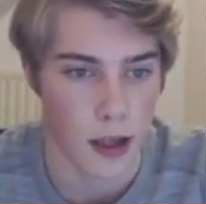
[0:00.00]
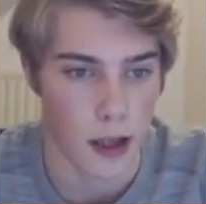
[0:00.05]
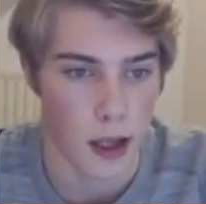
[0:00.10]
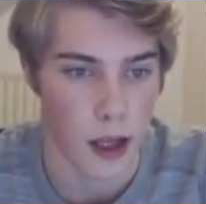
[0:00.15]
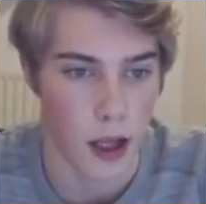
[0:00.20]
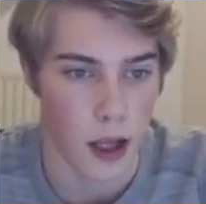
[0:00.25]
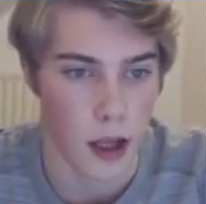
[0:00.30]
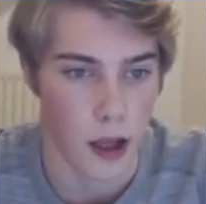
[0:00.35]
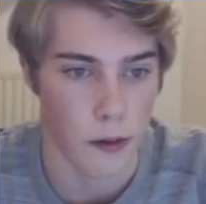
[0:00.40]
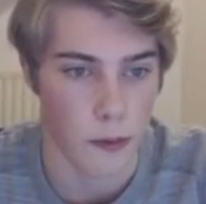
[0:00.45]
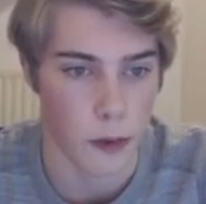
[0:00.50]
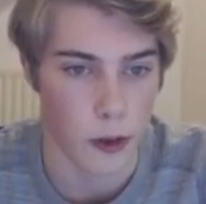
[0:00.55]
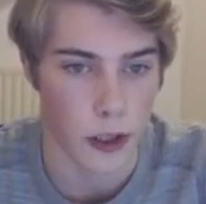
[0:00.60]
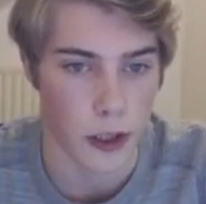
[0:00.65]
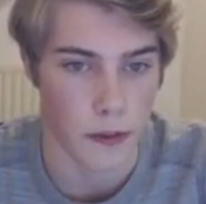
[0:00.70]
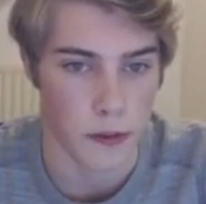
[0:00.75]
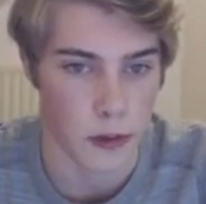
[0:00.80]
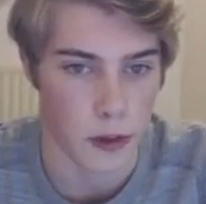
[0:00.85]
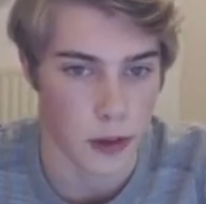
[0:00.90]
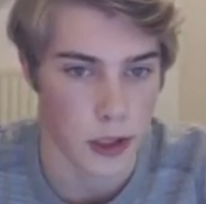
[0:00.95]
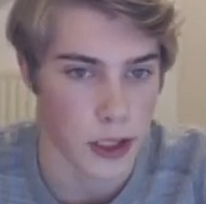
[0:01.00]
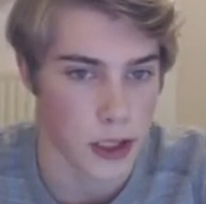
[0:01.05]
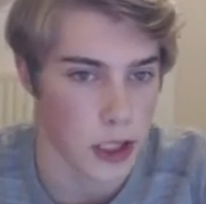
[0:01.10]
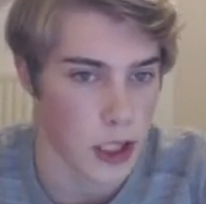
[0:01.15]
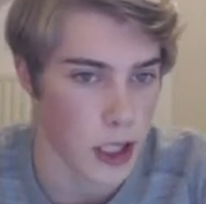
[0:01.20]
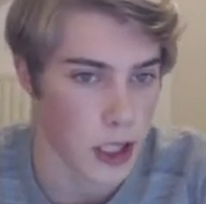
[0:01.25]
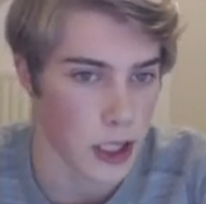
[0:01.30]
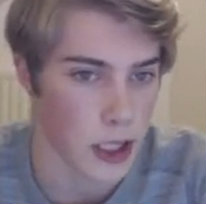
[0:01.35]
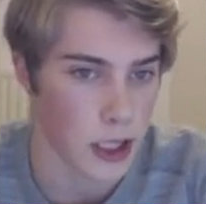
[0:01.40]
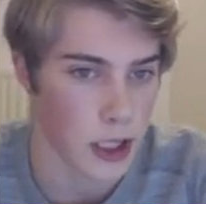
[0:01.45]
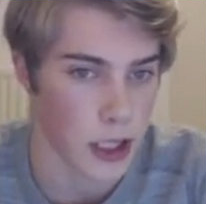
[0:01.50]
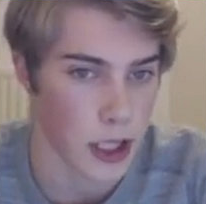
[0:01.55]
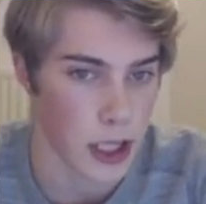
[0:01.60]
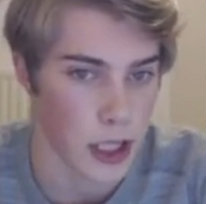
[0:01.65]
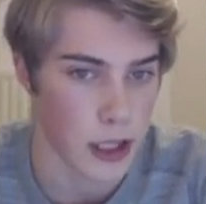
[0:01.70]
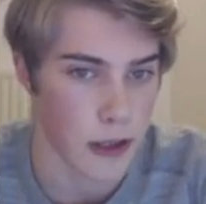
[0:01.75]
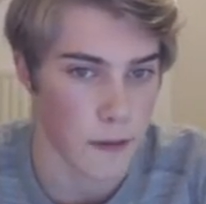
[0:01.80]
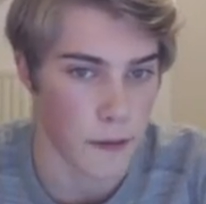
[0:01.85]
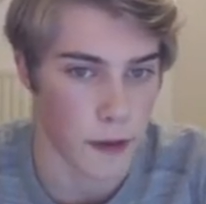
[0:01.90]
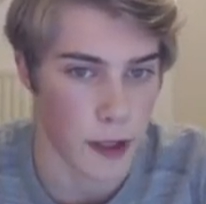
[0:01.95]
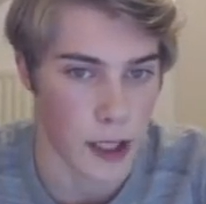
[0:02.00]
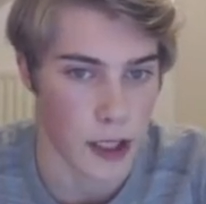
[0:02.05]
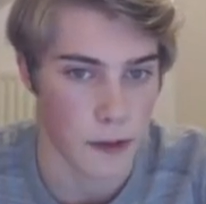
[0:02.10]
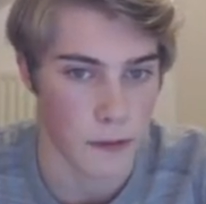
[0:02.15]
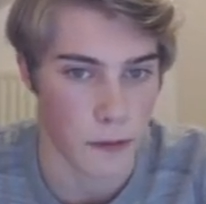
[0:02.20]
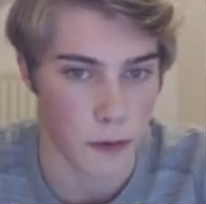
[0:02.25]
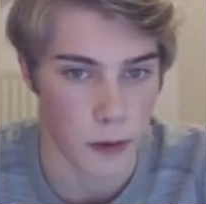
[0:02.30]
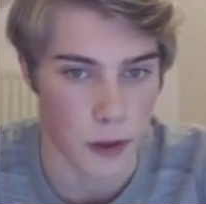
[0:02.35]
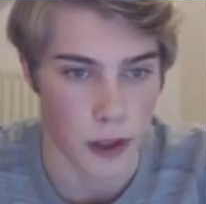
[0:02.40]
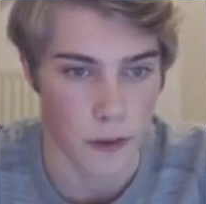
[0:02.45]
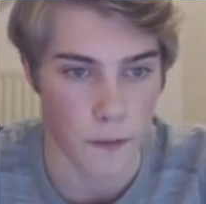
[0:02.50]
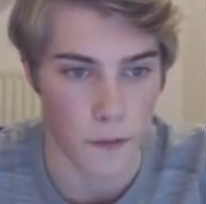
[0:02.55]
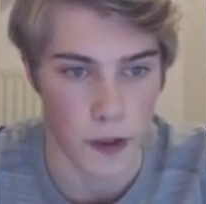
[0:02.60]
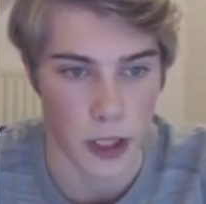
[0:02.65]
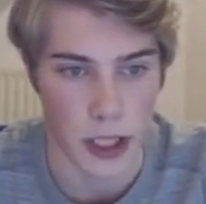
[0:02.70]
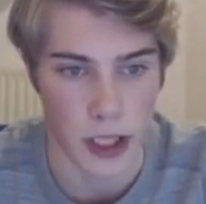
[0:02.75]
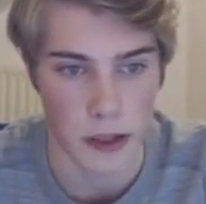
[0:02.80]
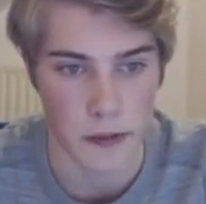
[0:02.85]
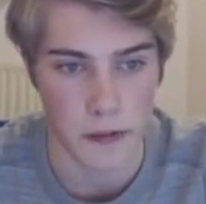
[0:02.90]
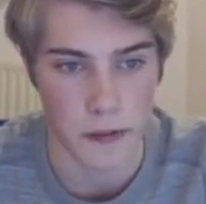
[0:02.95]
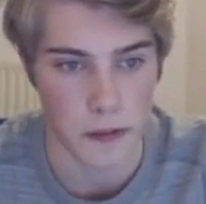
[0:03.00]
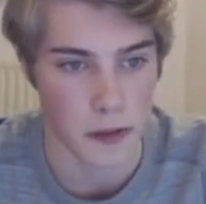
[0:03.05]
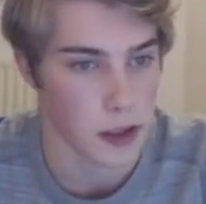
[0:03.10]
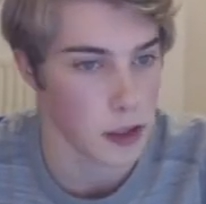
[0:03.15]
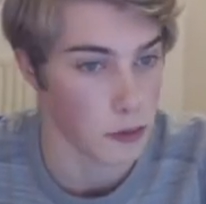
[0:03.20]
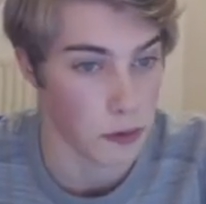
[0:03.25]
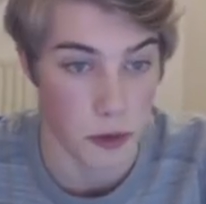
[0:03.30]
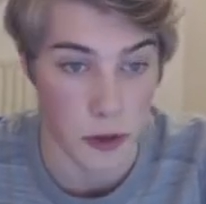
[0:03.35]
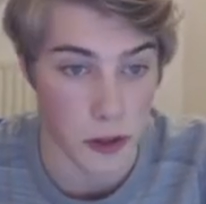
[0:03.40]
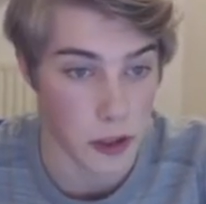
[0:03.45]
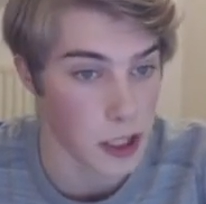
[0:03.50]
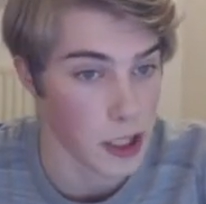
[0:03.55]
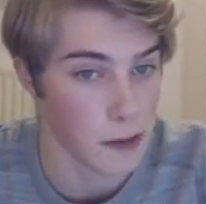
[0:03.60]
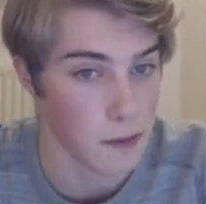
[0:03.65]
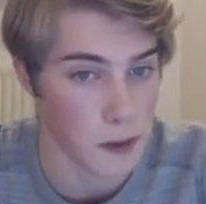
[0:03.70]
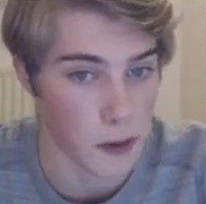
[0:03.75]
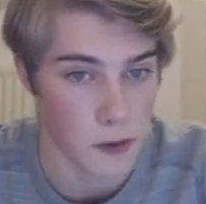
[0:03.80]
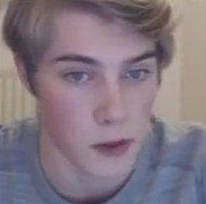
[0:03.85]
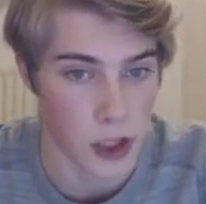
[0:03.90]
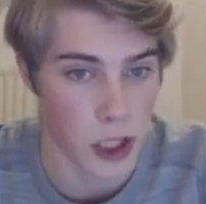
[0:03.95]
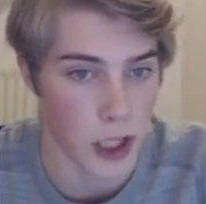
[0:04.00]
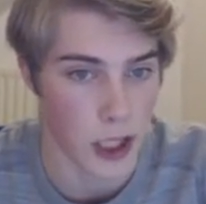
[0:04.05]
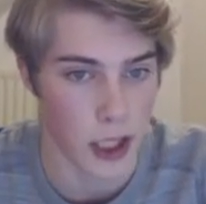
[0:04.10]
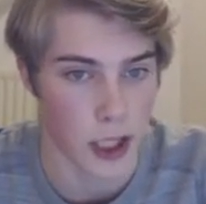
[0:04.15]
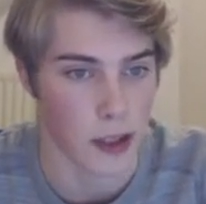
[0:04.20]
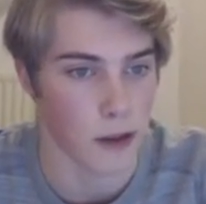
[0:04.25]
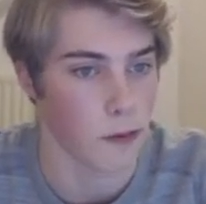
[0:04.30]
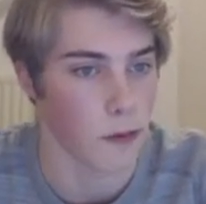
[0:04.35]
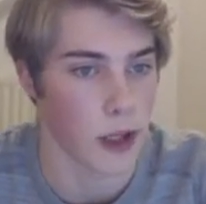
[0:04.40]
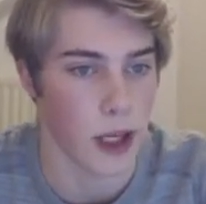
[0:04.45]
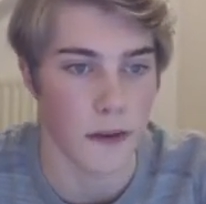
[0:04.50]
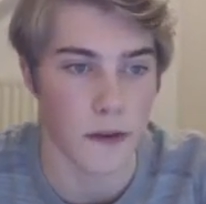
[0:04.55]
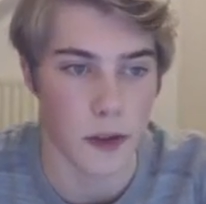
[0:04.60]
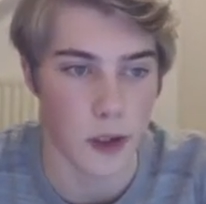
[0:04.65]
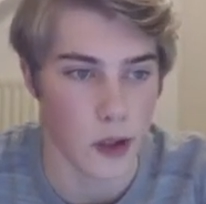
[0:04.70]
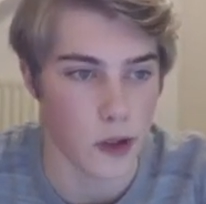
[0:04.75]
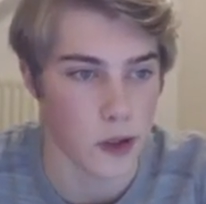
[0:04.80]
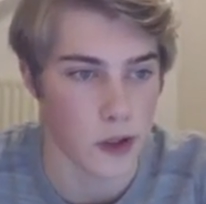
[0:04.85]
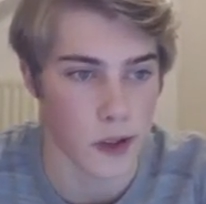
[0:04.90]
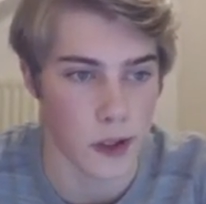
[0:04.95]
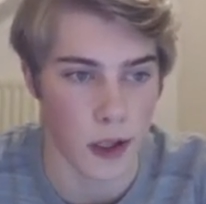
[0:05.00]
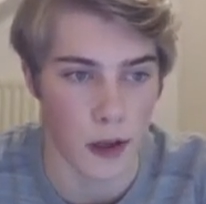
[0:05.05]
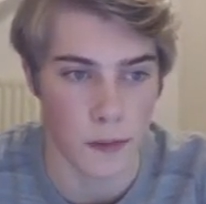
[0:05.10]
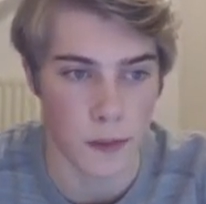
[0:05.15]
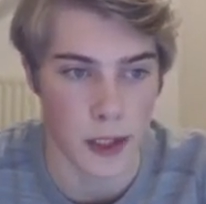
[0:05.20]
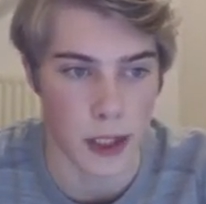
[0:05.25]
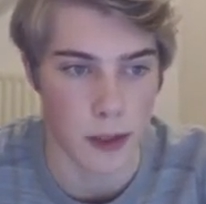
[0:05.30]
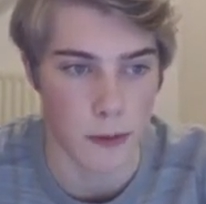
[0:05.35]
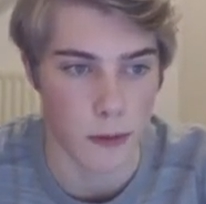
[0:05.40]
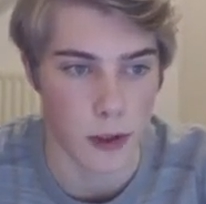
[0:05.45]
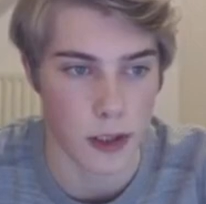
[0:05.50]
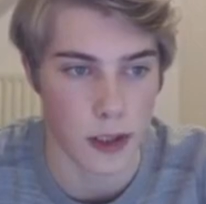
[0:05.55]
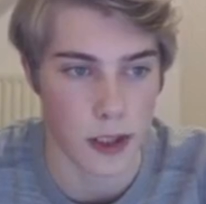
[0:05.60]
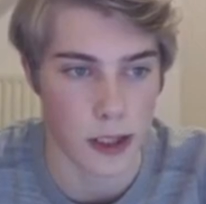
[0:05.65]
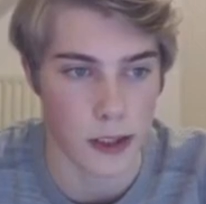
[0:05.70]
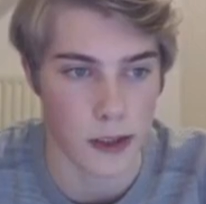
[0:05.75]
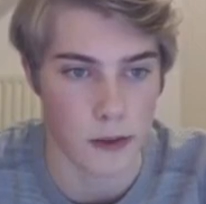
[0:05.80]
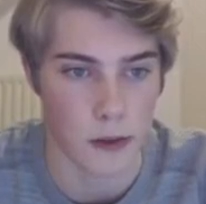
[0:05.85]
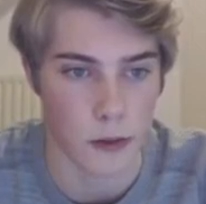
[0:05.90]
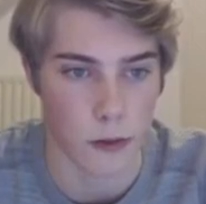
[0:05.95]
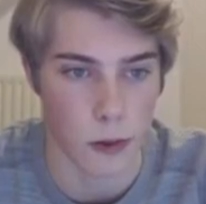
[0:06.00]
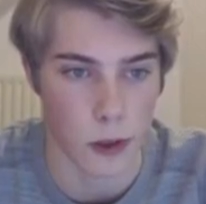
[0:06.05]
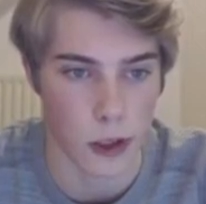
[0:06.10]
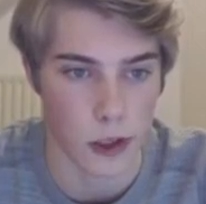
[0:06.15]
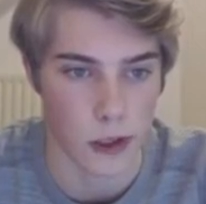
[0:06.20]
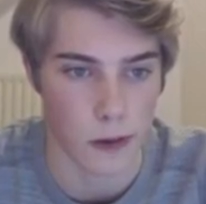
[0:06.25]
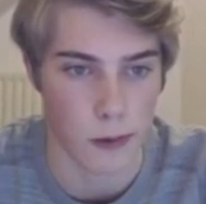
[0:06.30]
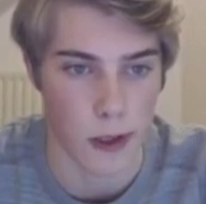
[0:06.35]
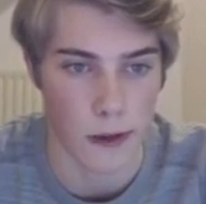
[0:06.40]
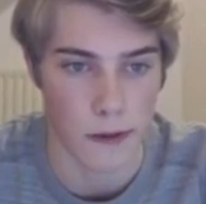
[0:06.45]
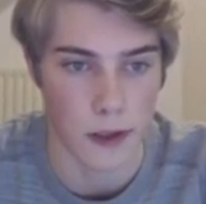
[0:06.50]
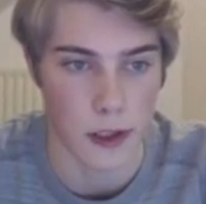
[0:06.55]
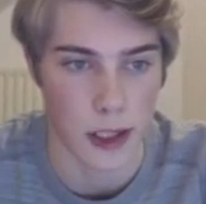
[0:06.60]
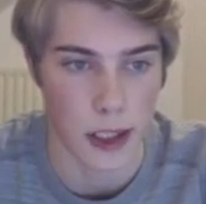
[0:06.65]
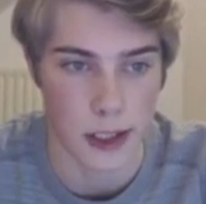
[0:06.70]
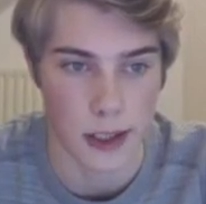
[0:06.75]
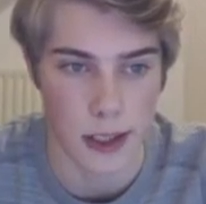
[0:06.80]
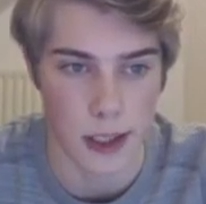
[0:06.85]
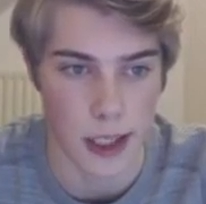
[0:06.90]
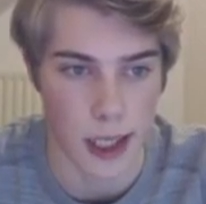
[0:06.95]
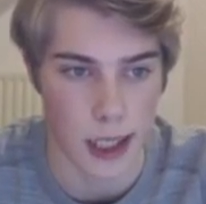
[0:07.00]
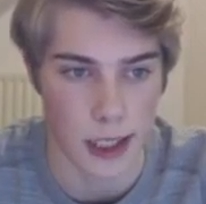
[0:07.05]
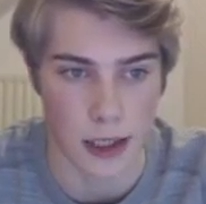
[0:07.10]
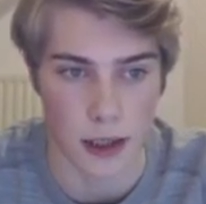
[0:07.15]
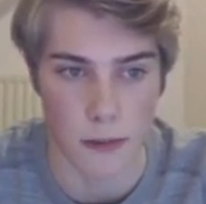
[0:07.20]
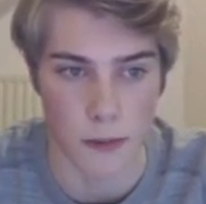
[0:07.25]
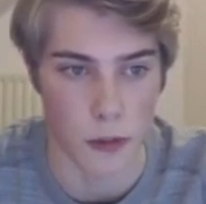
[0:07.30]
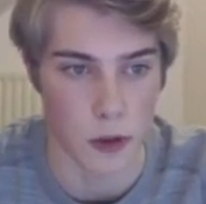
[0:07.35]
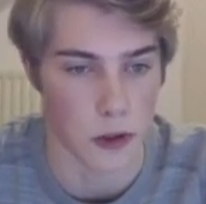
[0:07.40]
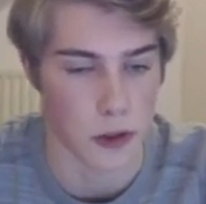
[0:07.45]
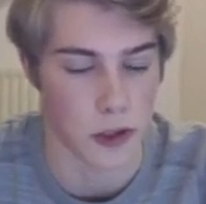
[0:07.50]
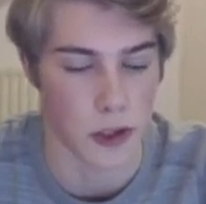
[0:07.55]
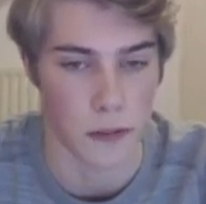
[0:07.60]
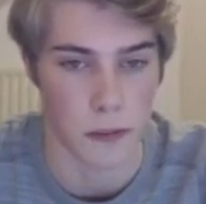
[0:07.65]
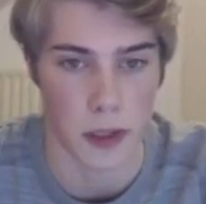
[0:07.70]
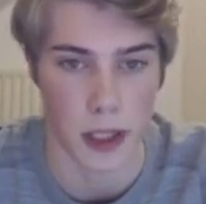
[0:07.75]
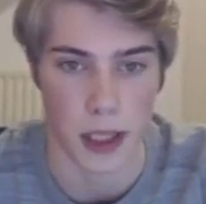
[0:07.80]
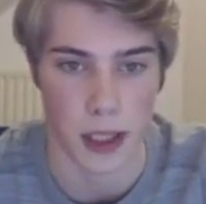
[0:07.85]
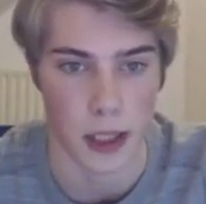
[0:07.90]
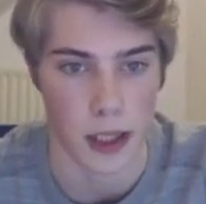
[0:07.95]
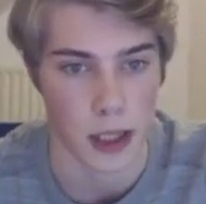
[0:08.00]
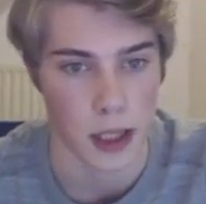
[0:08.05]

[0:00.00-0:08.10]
Uh, rook f3 check, king e5, rook f5. The rook keeps on checking. We have to do something with these two rooks. We have to disconnect them or something.